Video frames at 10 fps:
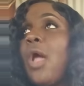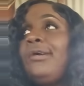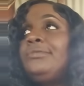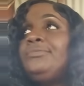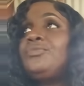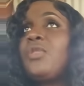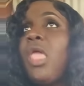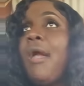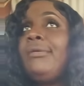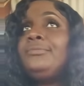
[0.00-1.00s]
I'll
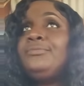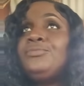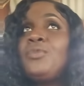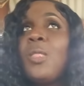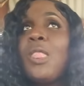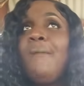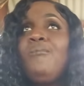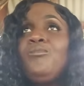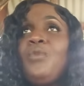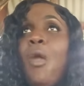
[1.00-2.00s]
Paula, Mr. Paula, enjoy
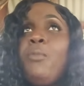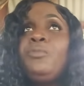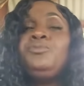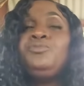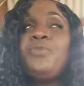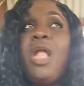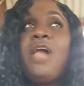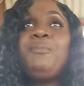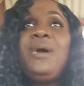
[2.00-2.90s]
herself as I...